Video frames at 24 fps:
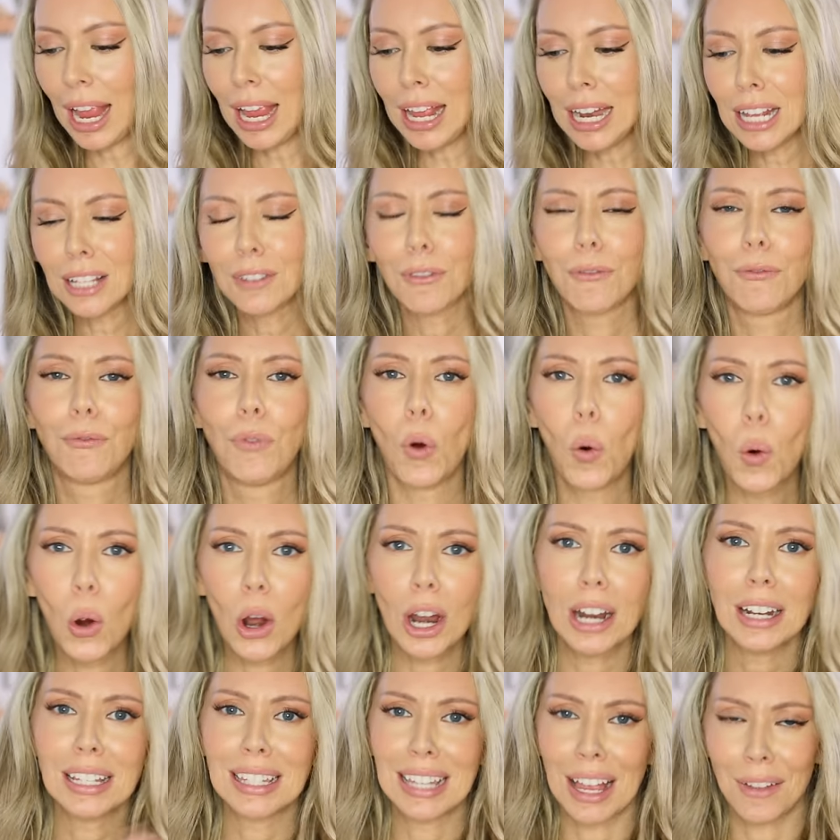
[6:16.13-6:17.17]
It is
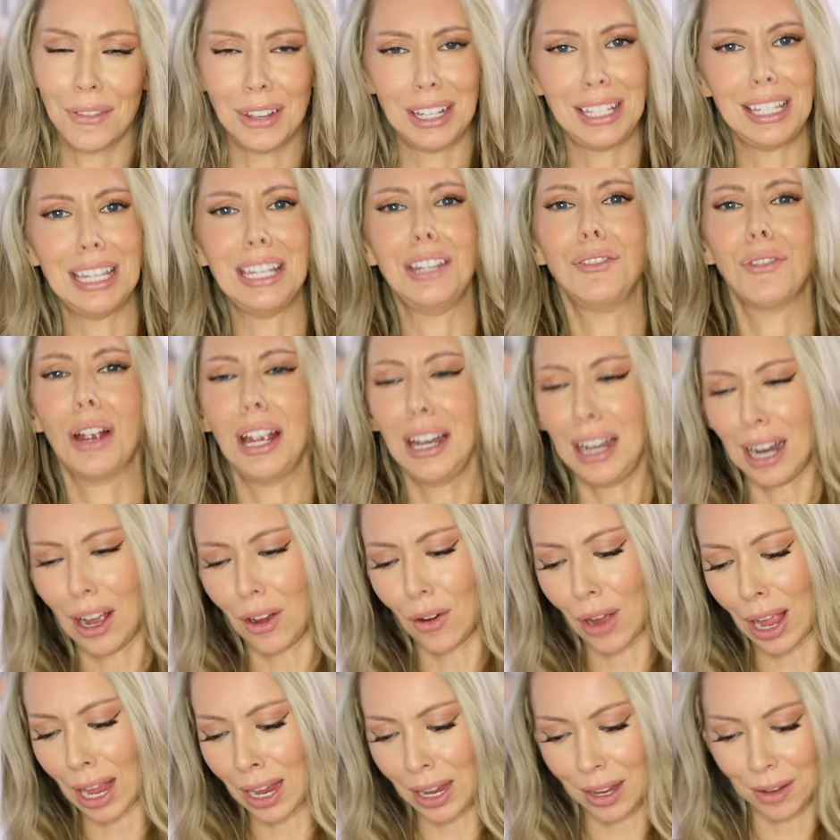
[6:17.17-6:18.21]
4:17 right now,
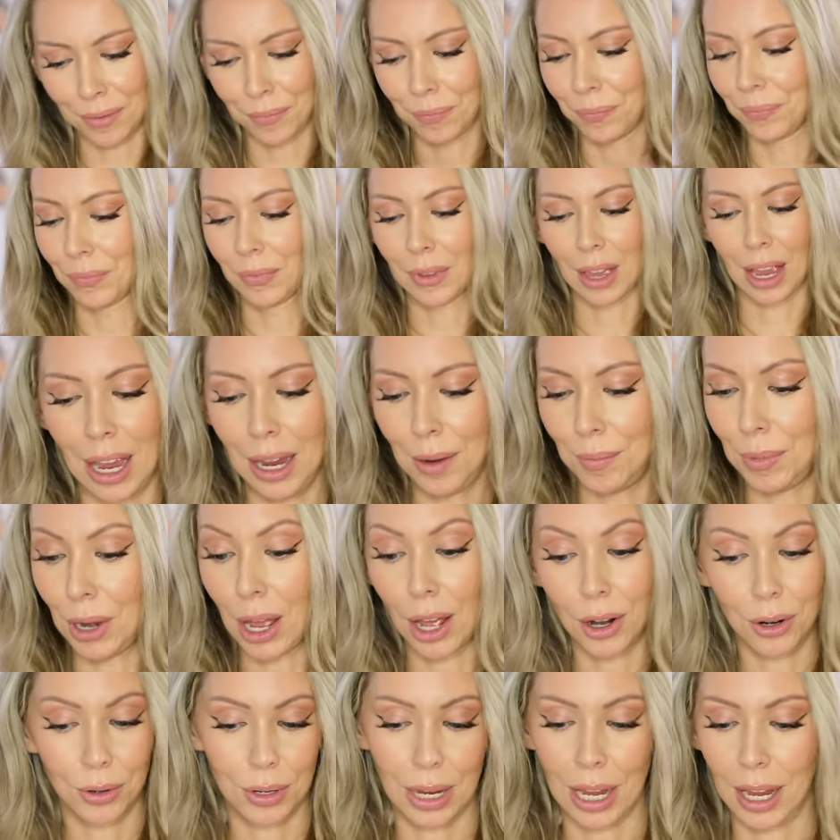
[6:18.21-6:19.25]
right? I'm
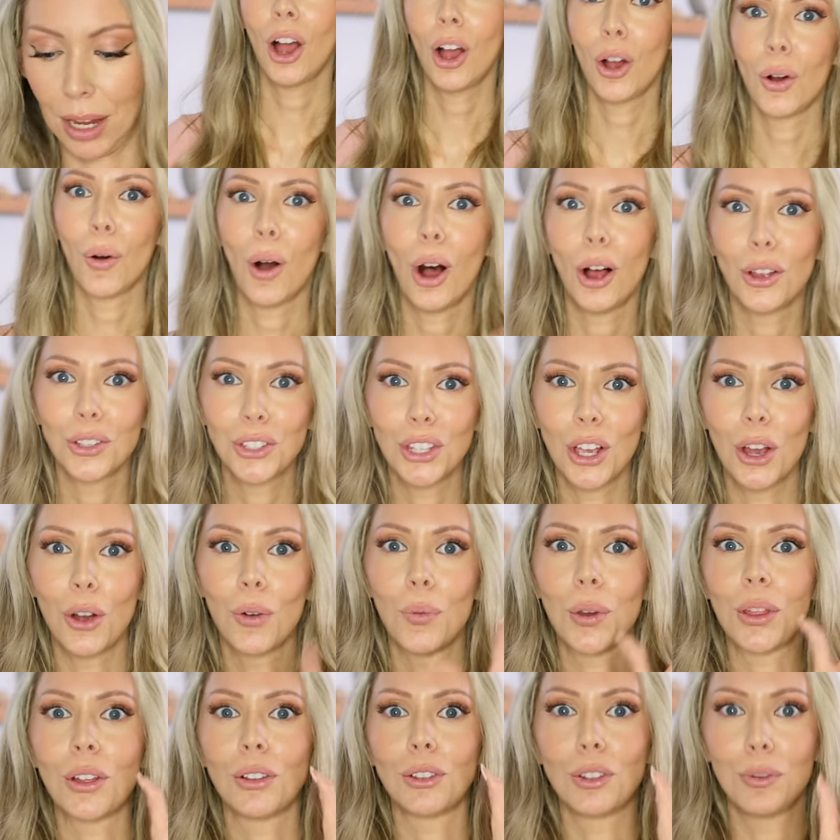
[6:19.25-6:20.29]
not okay. Oh, also
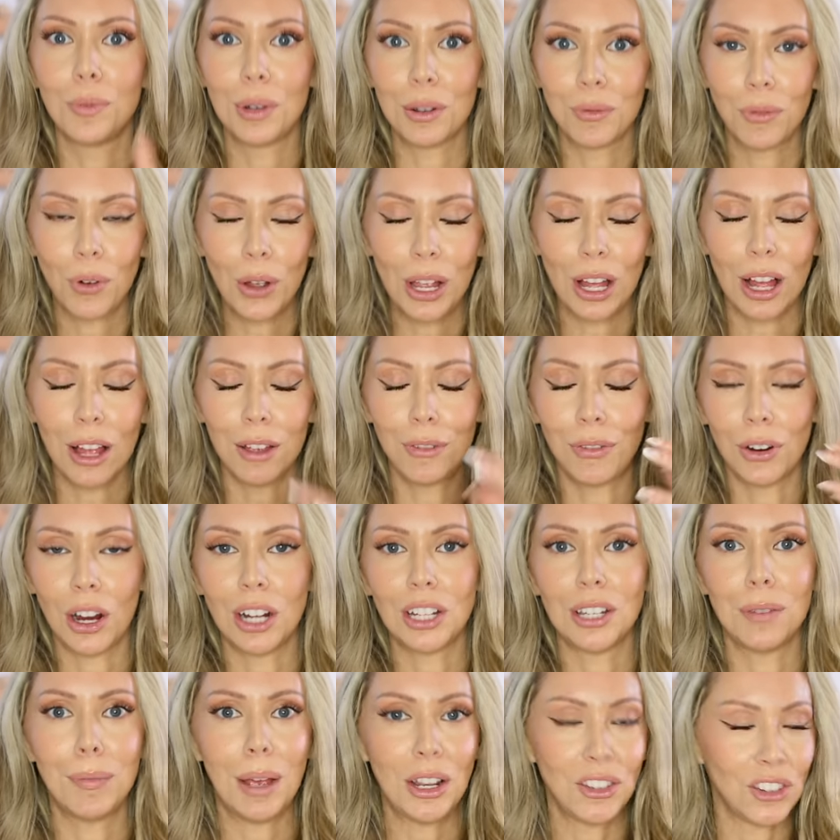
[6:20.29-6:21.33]
with aluminum foil, I
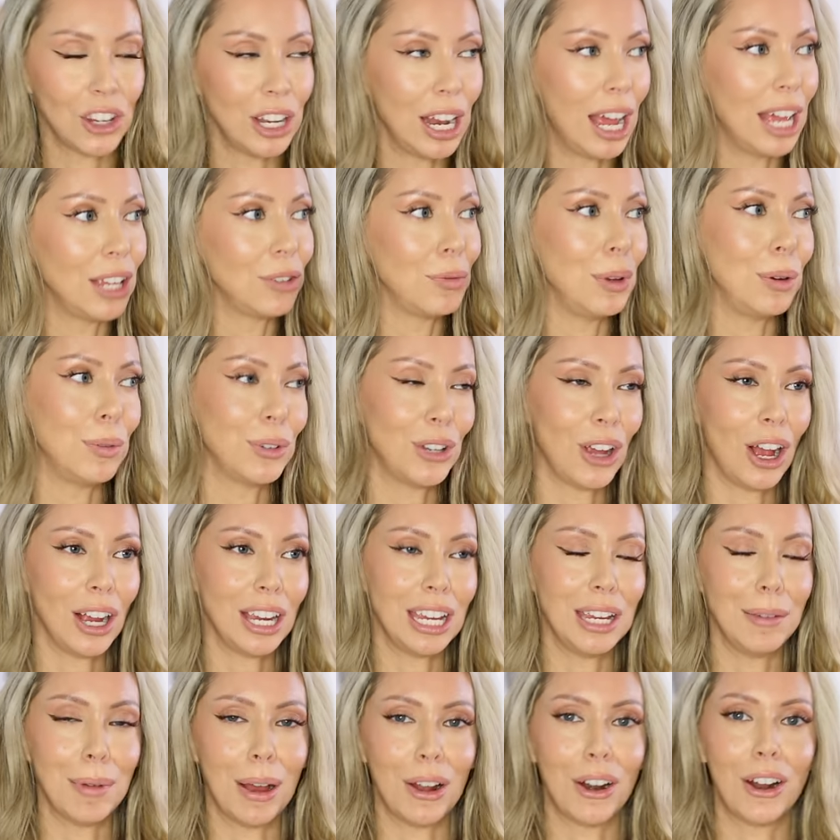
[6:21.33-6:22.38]
forgot to mention as we were
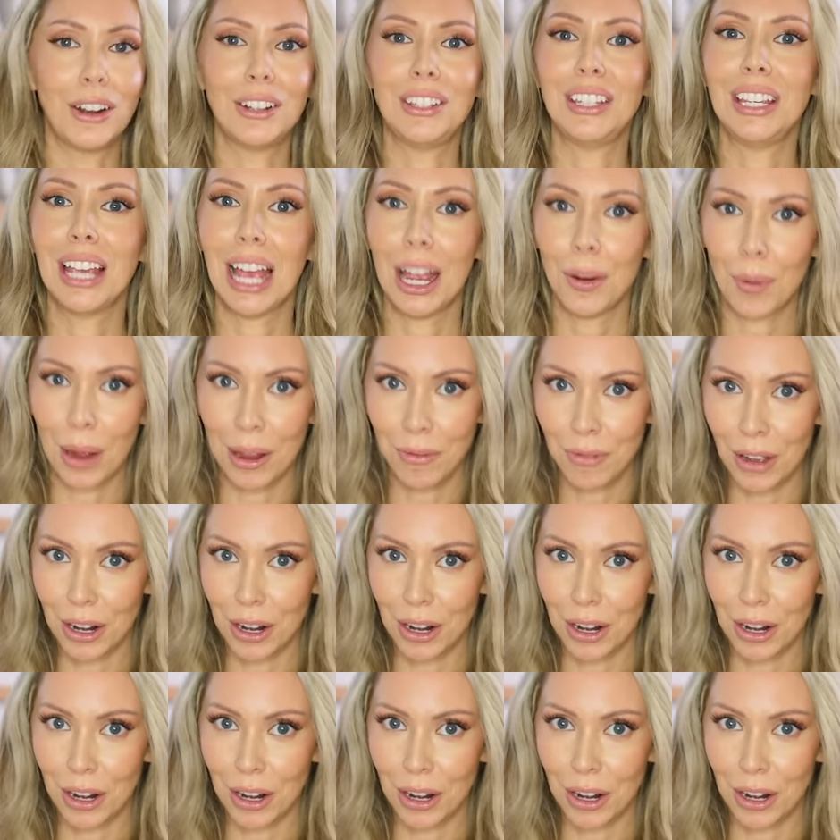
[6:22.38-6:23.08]
talking about our DIY